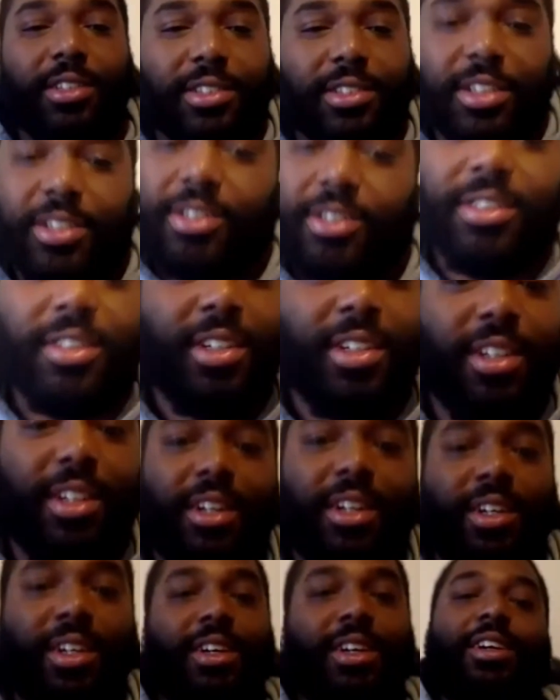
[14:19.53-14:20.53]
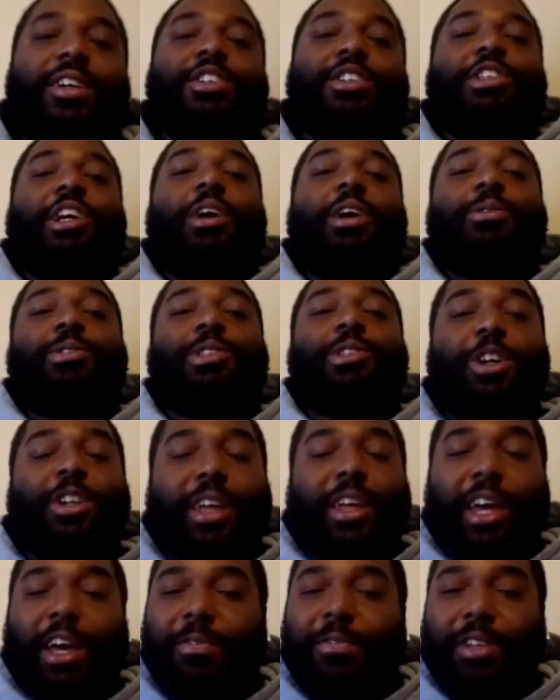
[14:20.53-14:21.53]
So shout out to all
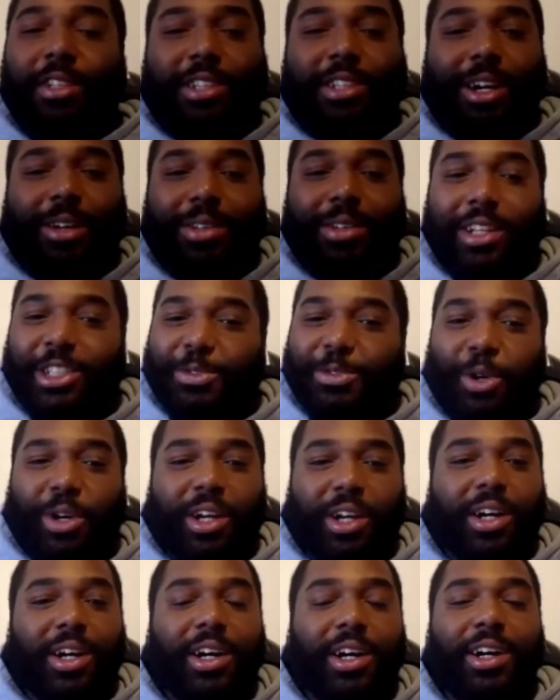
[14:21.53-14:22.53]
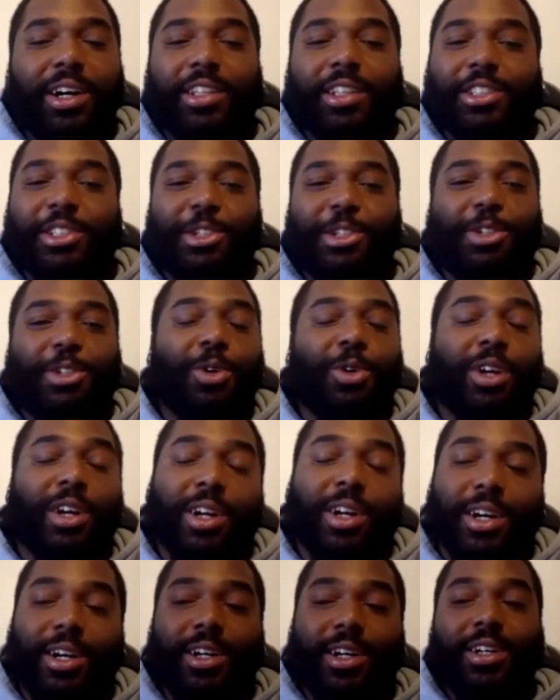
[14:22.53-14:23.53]
the athletes out there that's working hard, continue to work
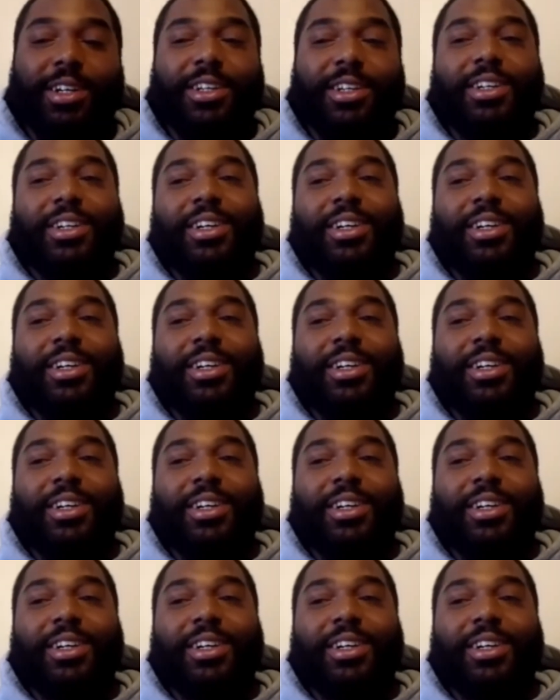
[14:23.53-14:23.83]
hard,